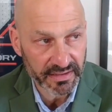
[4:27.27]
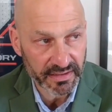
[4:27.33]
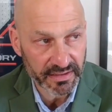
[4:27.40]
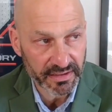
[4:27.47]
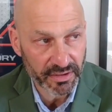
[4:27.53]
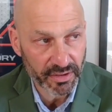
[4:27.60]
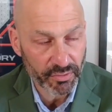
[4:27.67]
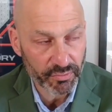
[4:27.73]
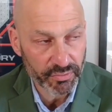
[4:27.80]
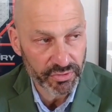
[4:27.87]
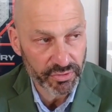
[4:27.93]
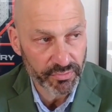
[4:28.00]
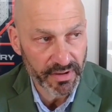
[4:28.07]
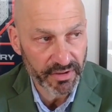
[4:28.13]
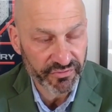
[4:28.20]

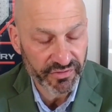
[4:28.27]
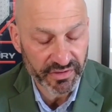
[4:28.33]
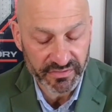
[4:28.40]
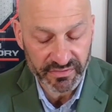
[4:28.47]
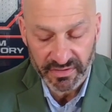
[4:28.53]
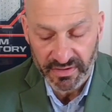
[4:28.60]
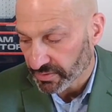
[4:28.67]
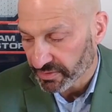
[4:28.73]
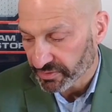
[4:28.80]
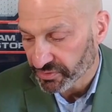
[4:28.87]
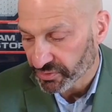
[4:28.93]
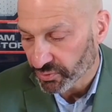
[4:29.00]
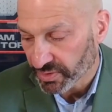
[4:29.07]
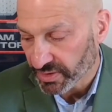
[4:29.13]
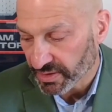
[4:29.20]
you mentioned the
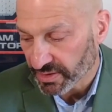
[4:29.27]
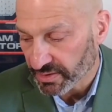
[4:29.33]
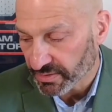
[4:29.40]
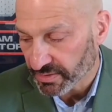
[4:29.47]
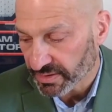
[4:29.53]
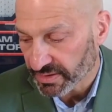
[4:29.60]
duty